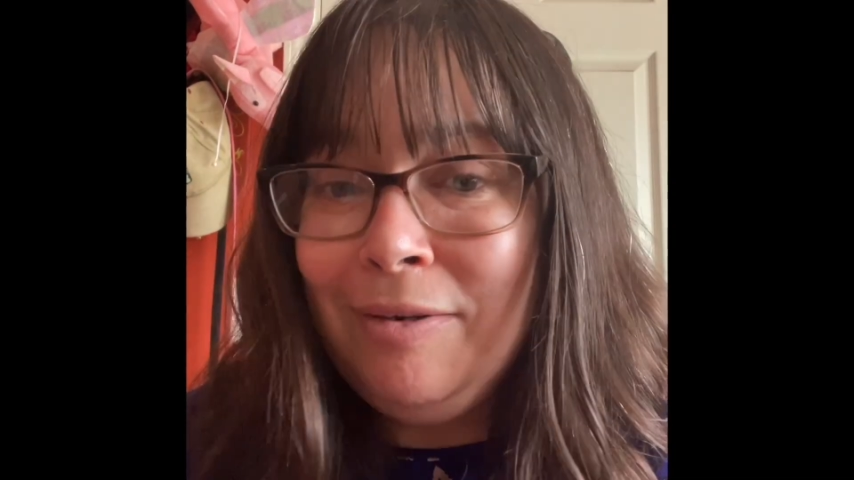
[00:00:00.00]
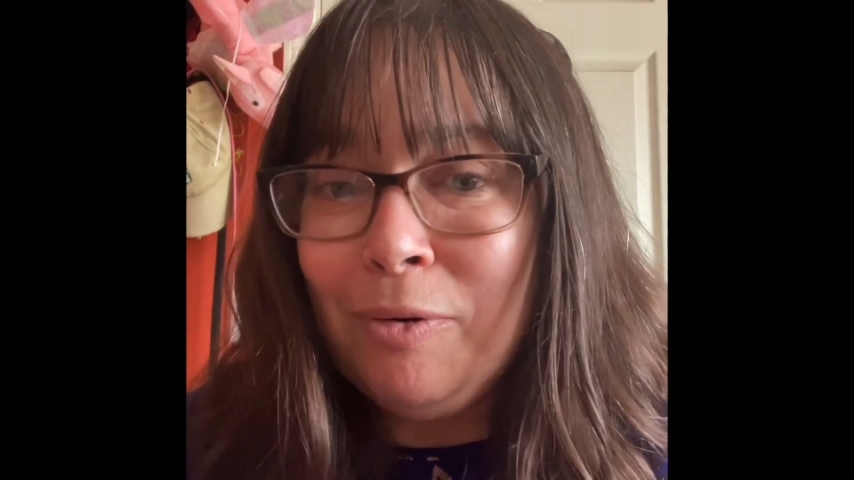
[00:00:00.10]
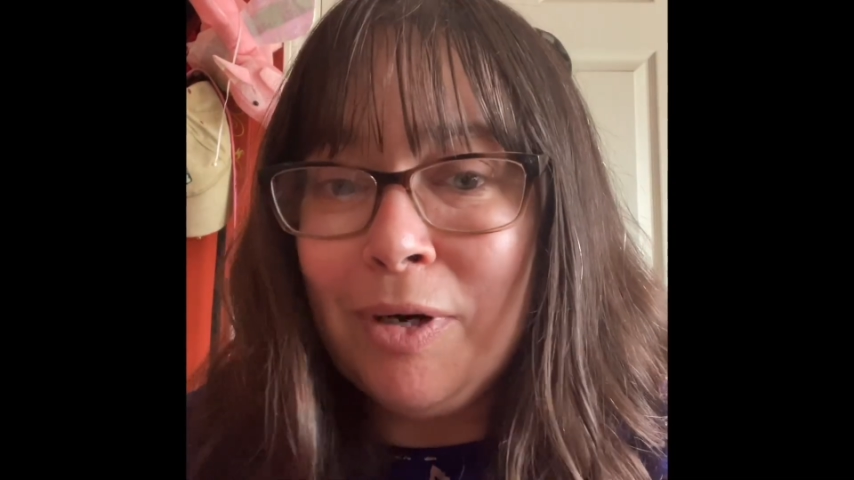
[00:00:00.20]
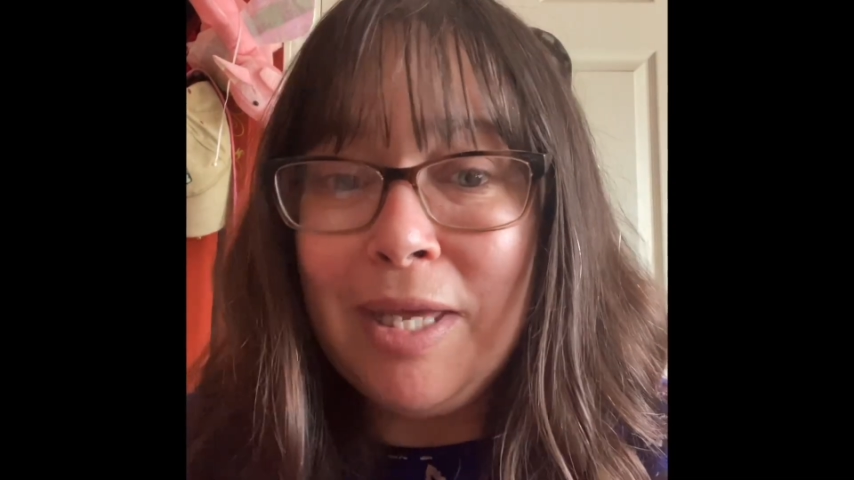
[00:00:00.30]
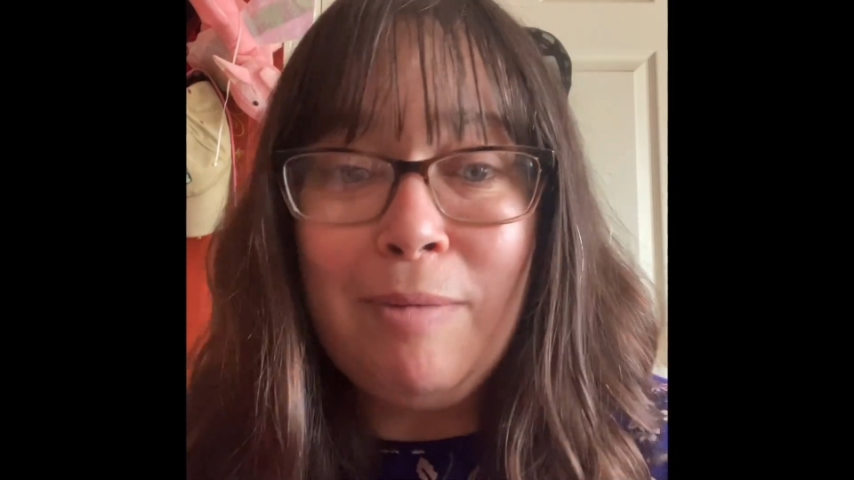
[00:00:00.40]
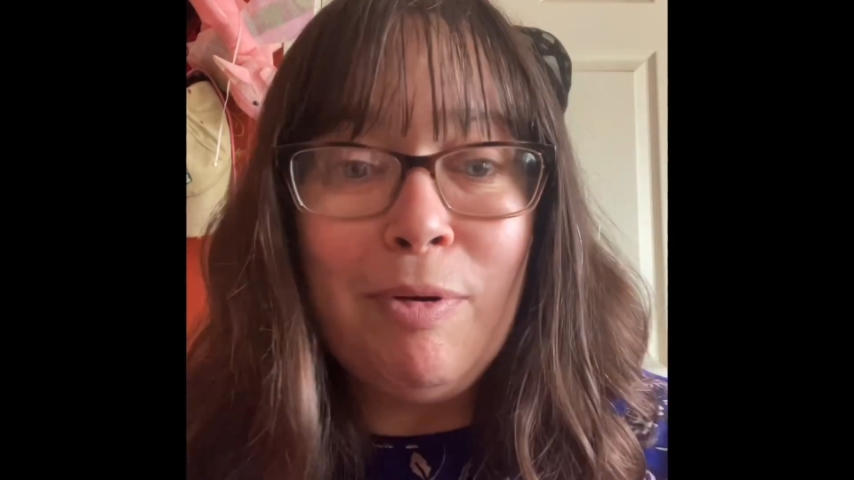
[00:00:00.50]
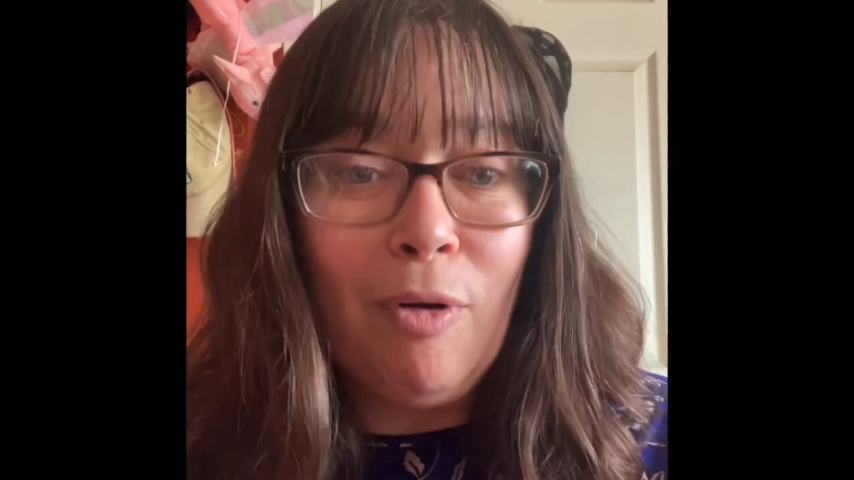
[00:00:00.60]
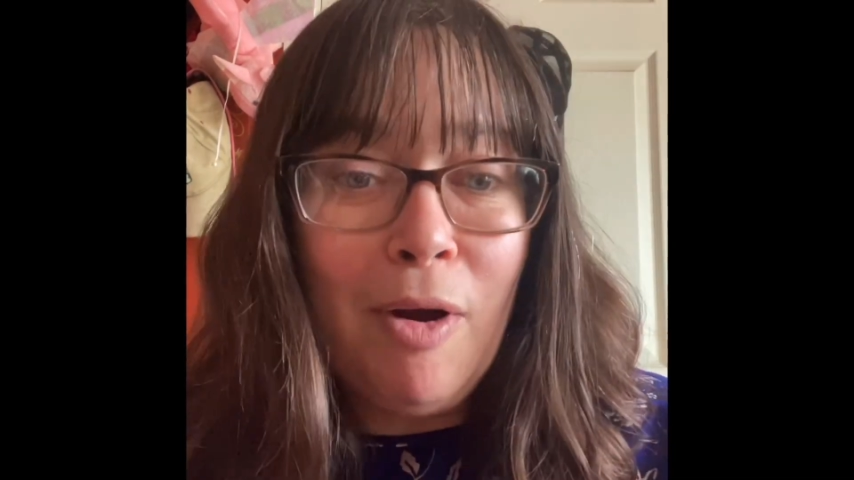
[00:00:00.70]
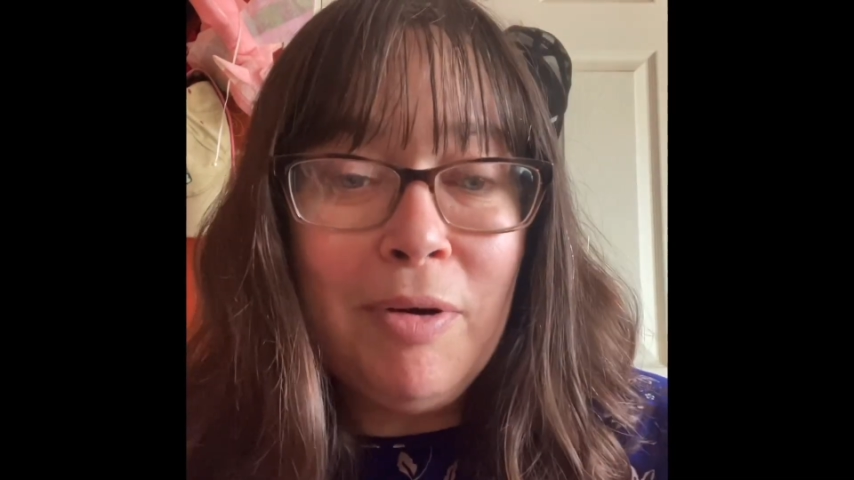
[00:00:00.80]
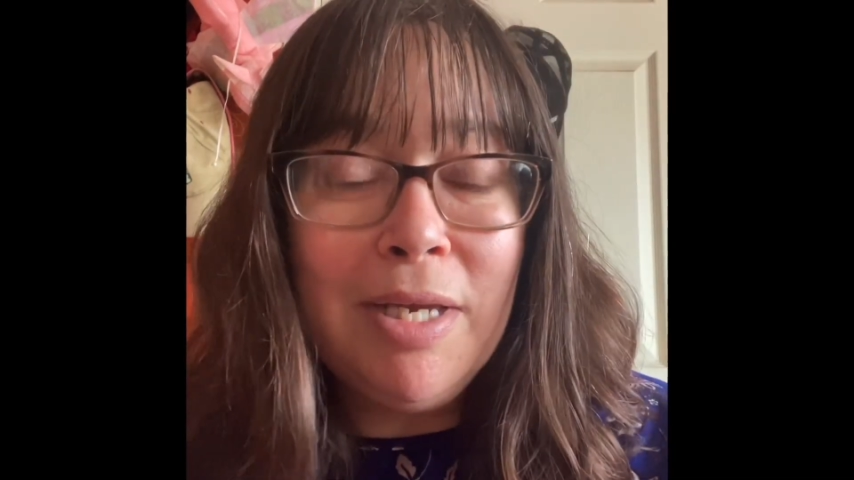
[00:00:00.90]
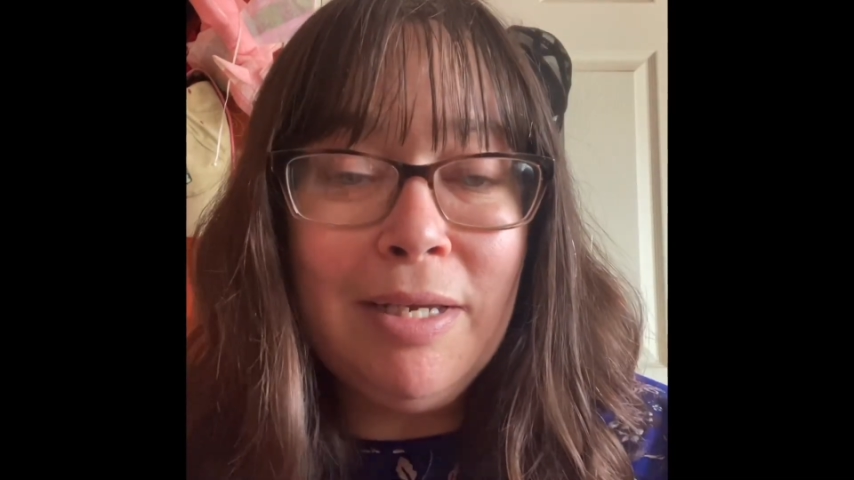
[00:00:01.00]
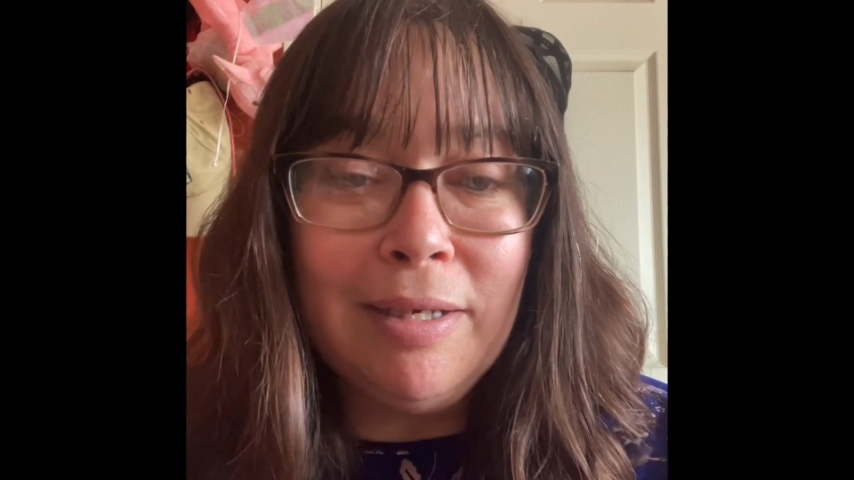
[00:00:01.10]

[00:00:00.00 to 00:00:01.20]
or keep growing.